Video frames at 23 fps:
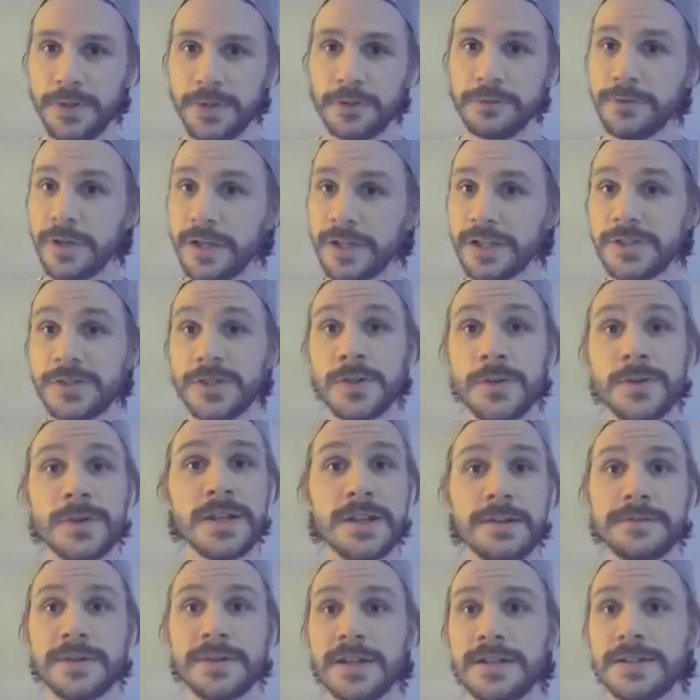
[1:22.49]
You're running 2
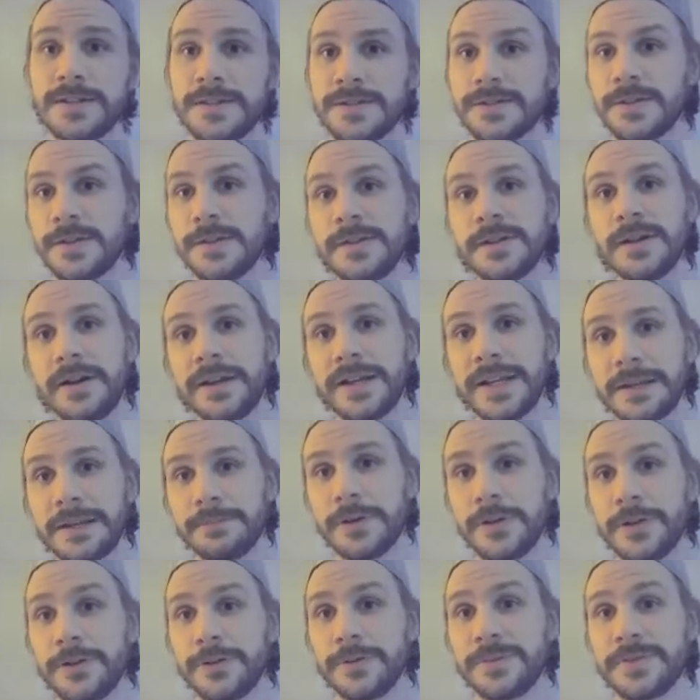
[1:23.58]
Innovates, 2 Lightning
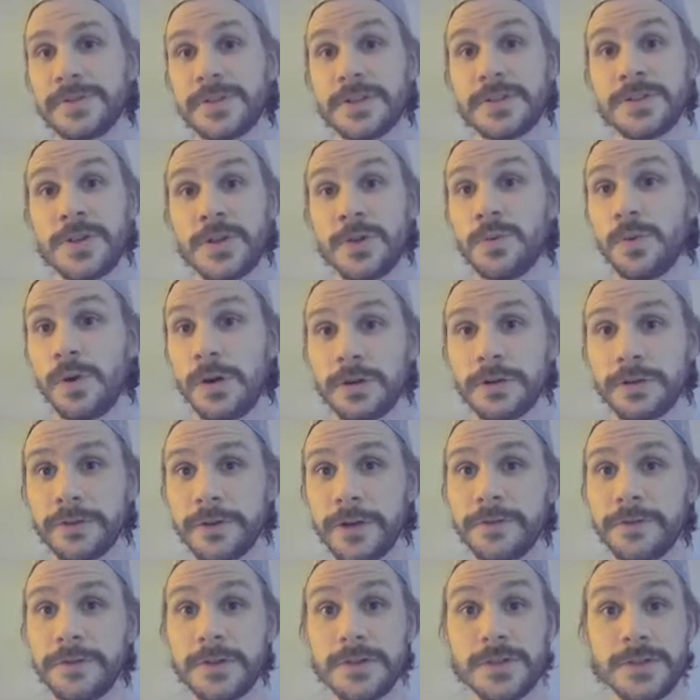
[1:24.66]
Blooms, 2 Wild
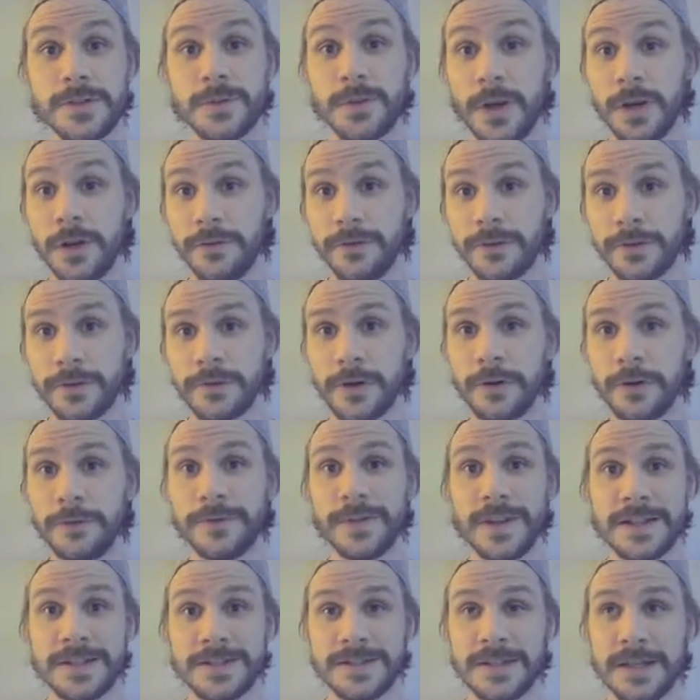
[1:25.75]
Growth, and 2 Overgrowth.
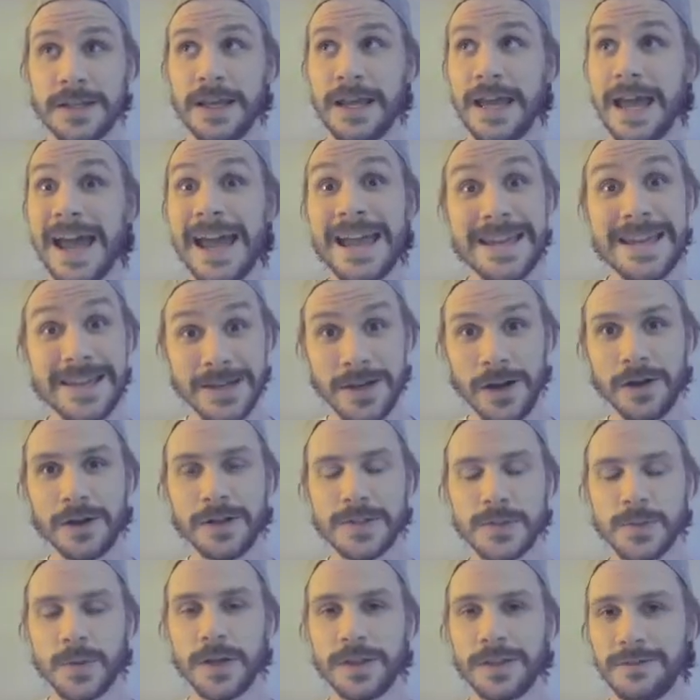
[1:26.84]
That's 8
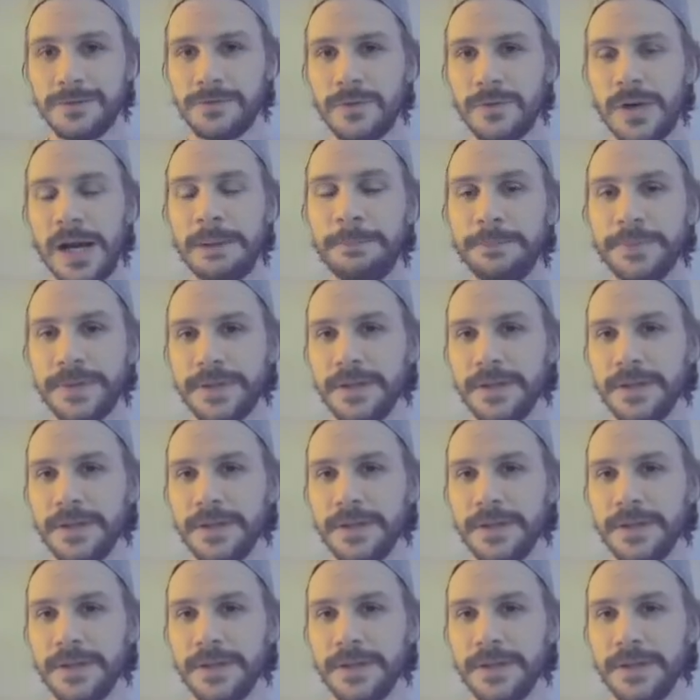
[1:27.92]
cards worth of ramp.